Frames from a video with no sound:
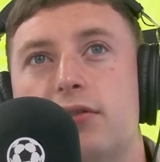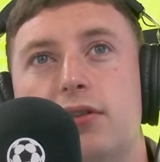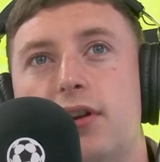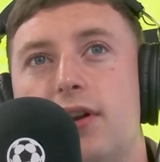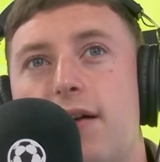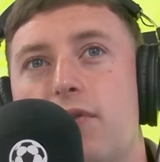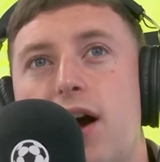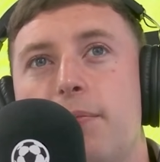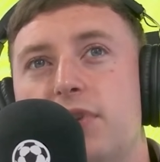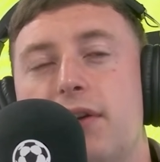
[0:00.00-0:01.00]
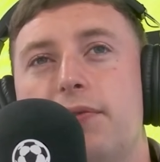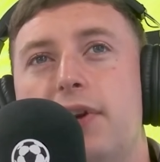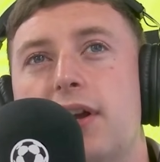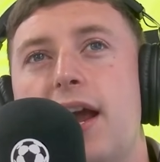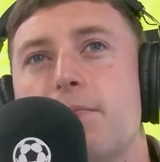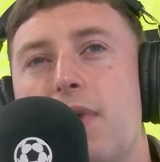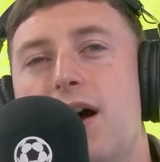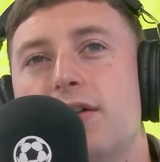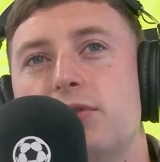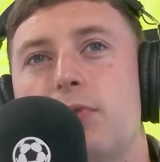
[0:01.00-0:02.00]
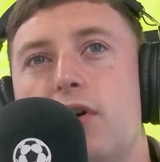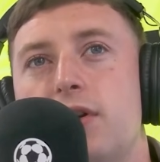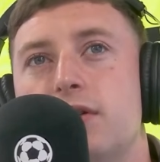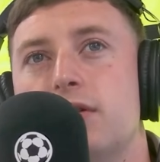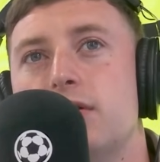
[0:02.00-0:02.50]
Did it ever happen? Do you ever feel a game passed you by?